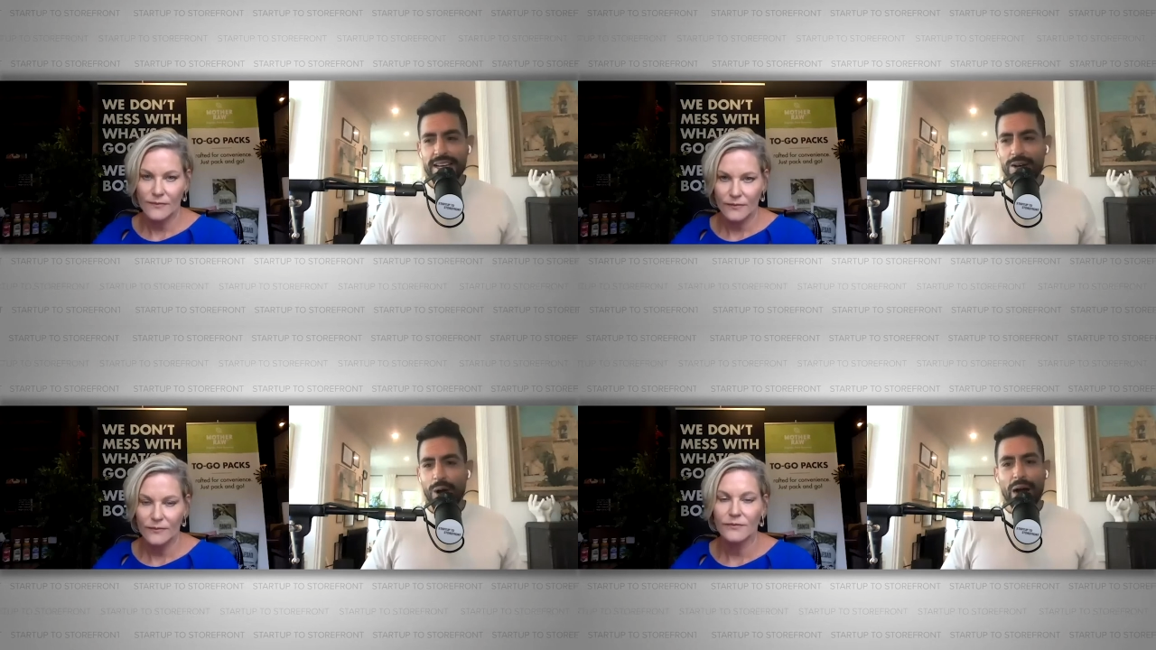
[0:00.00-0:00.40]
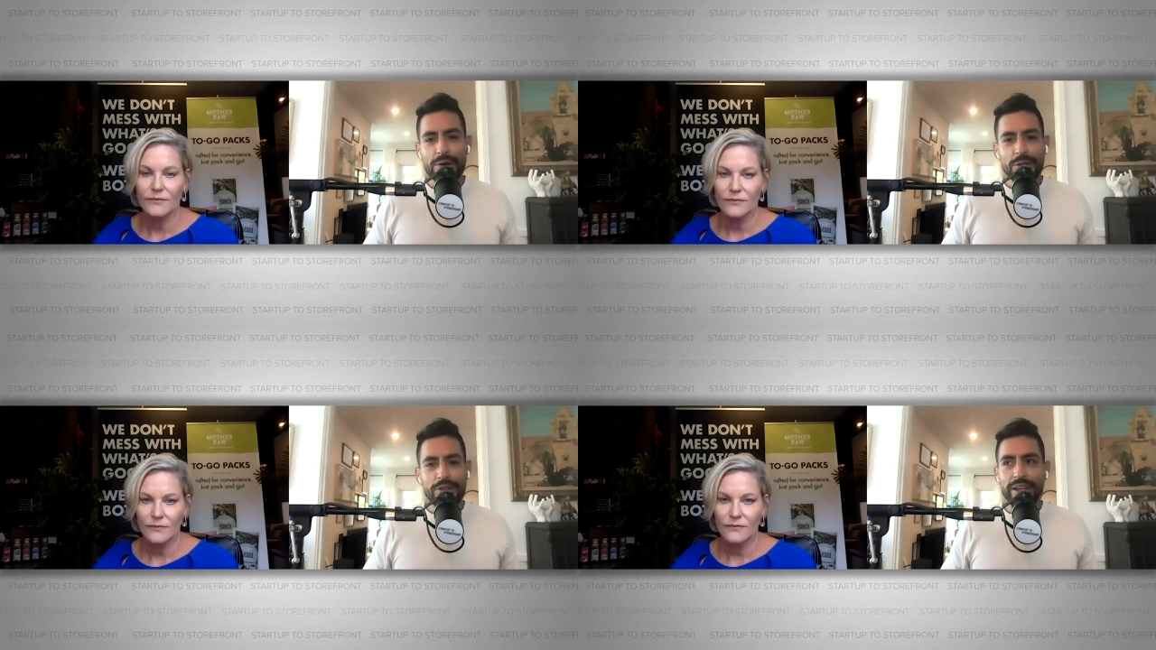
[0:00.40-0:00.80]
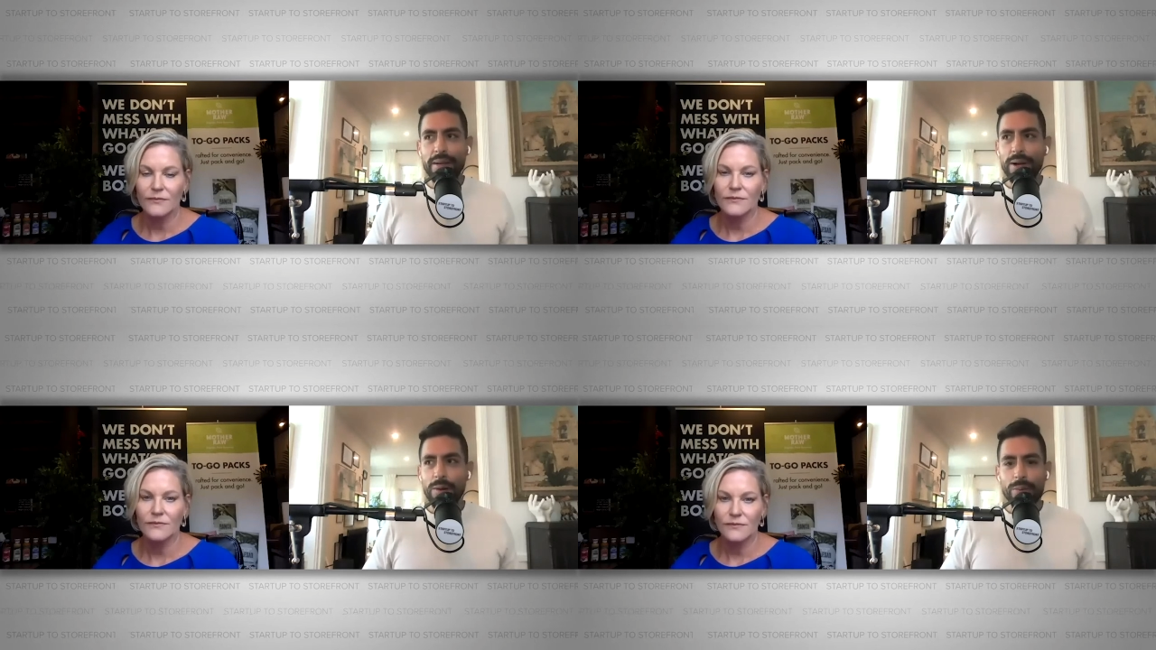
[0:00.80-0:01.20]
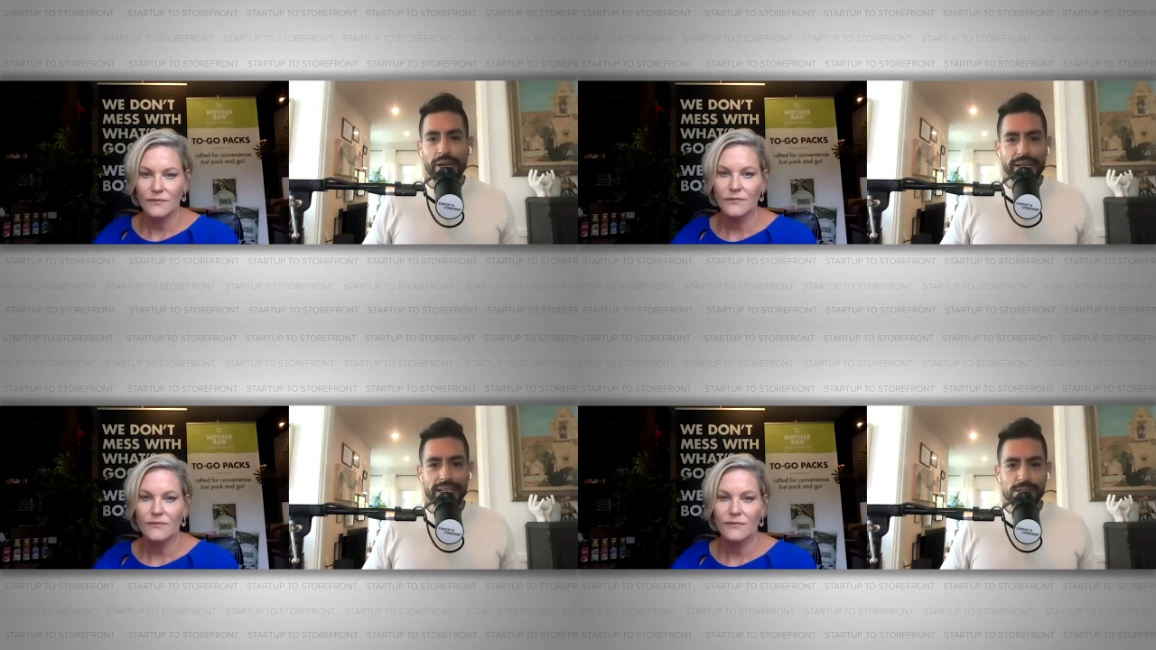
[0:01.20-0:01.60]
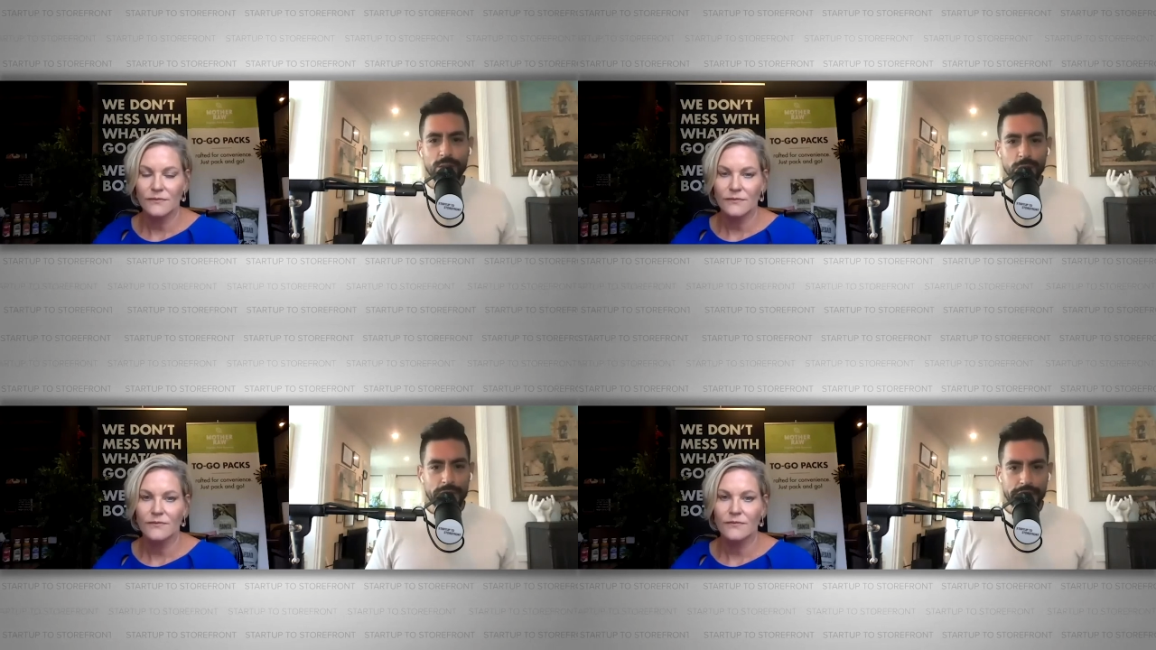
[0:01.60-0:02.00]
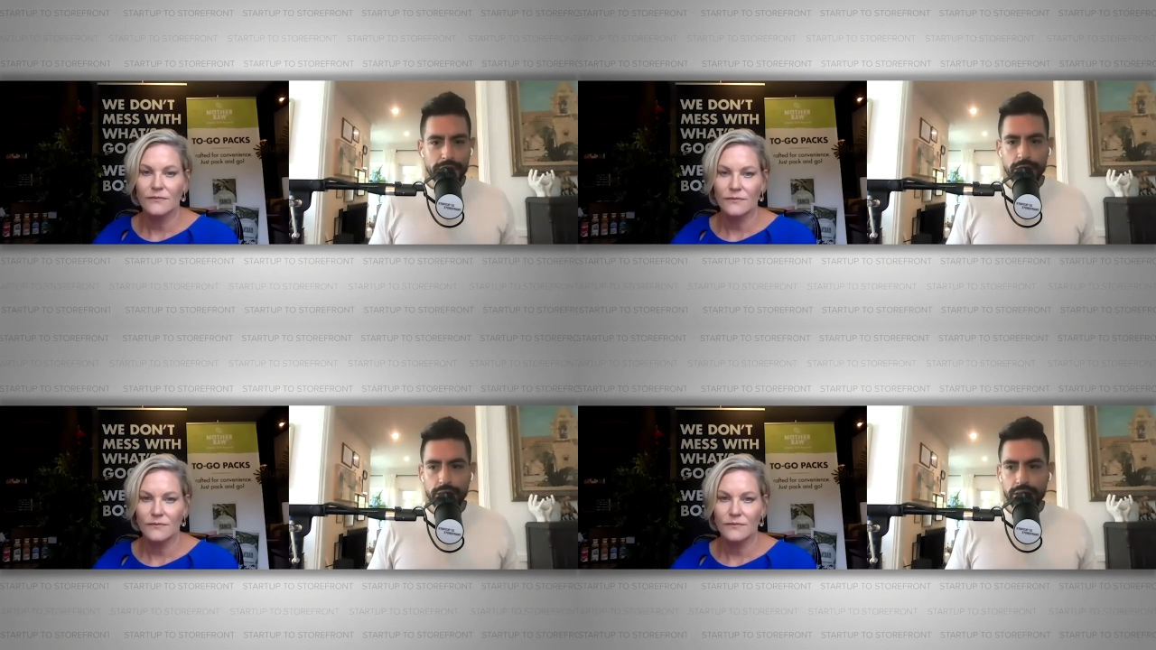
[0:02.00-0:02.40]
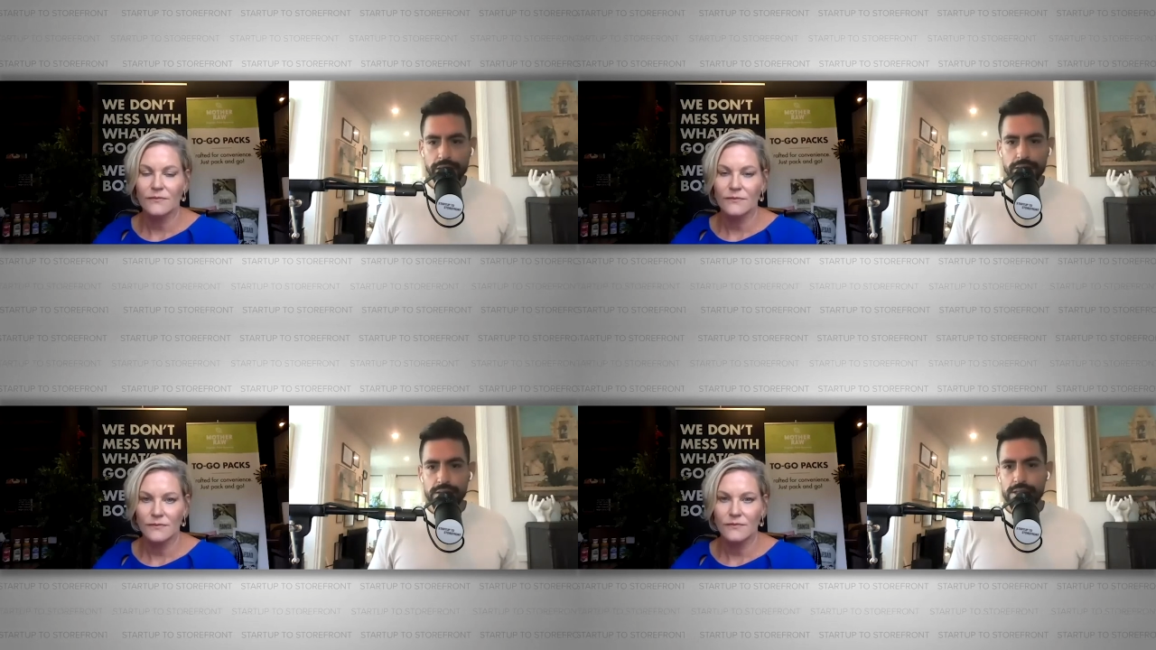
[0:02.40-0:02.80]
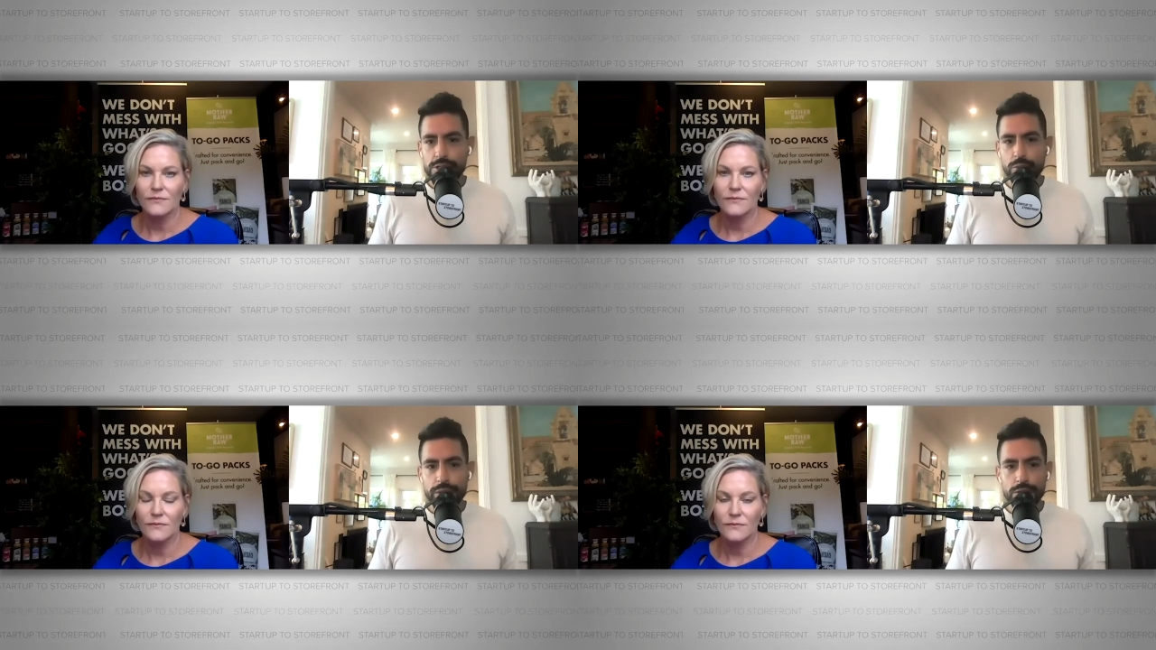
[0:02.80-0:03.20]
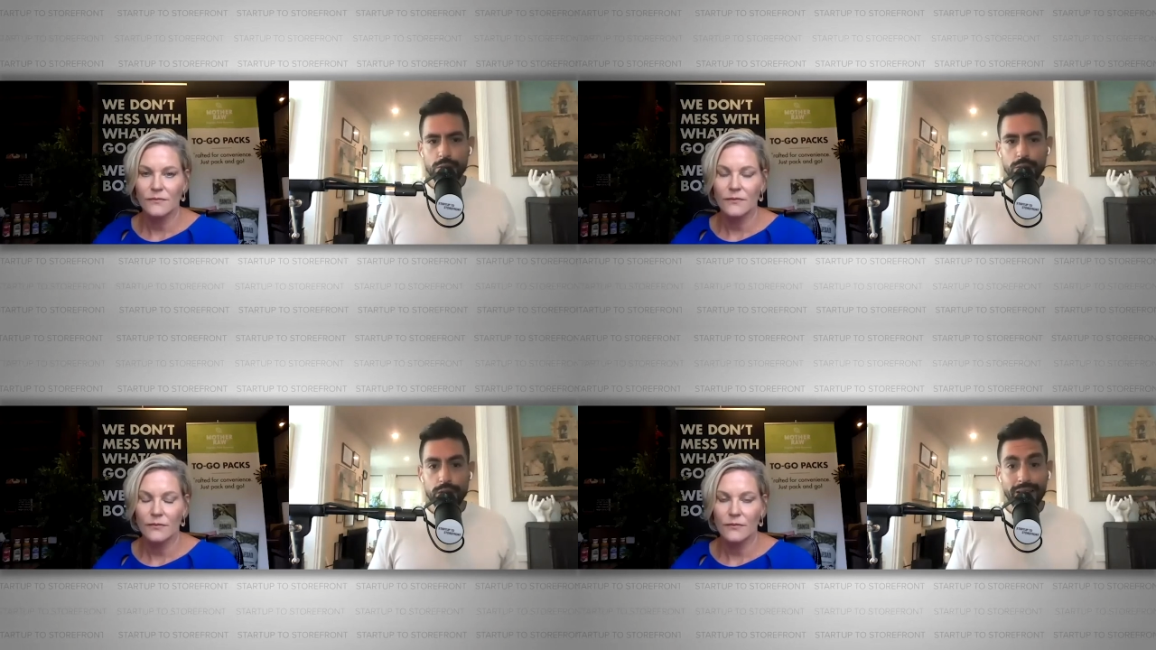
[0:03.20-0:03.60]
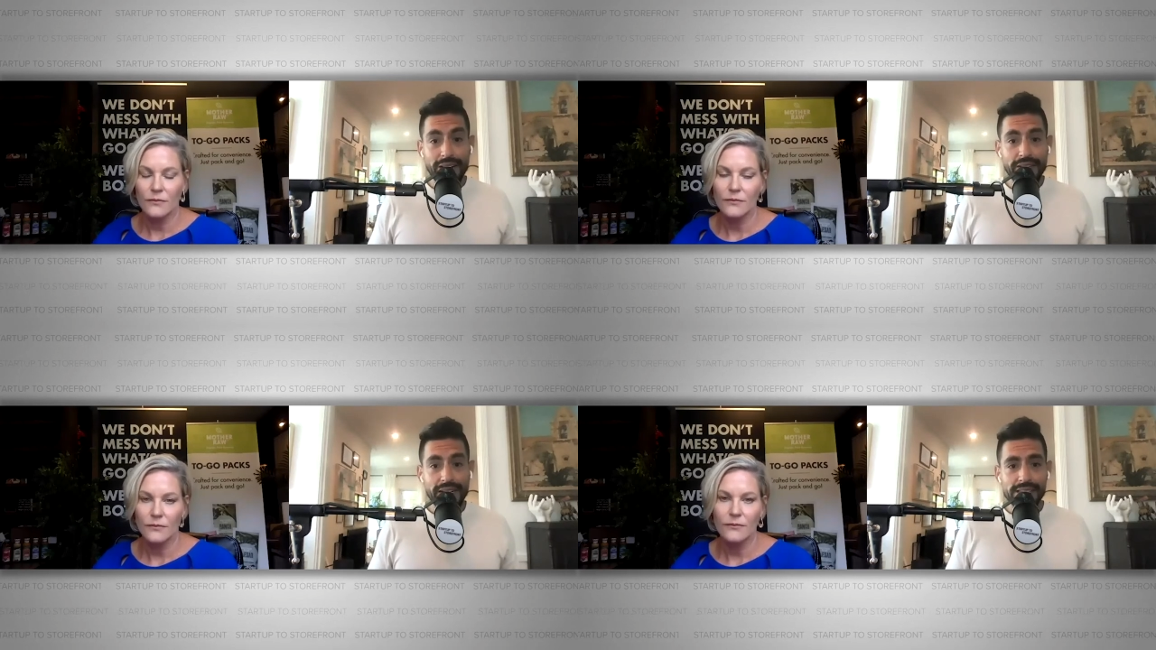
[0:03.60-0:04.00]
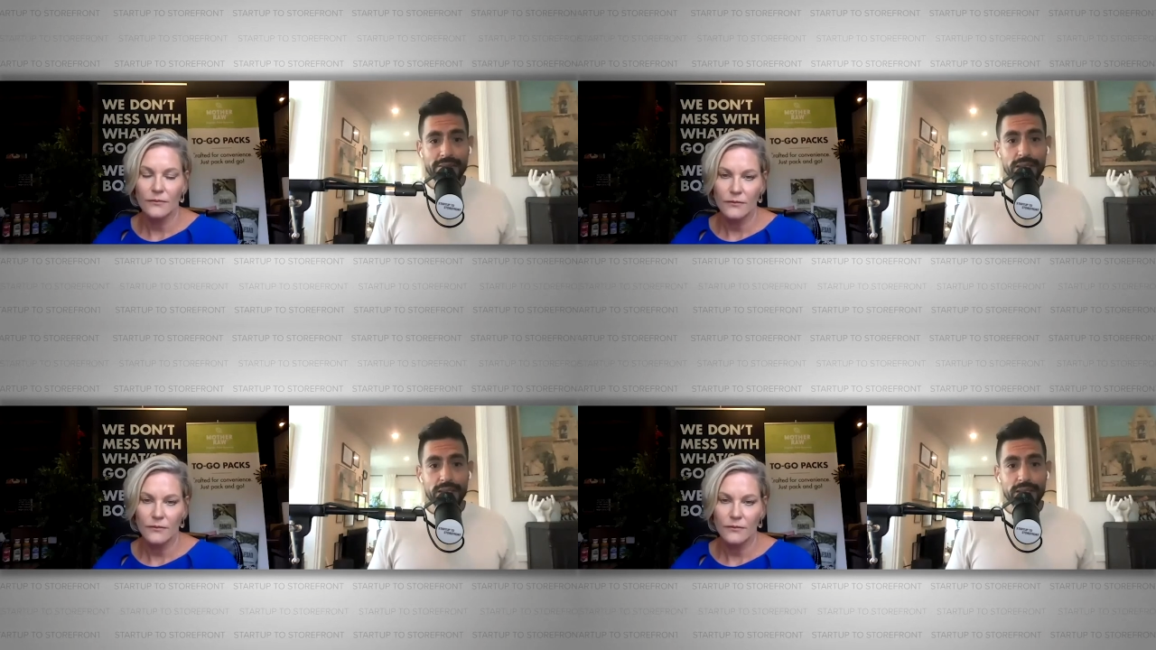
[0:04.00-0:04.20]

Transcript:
Speaker 1: how do you think about branding as a whole, particularly in this situation where a lot of it has to be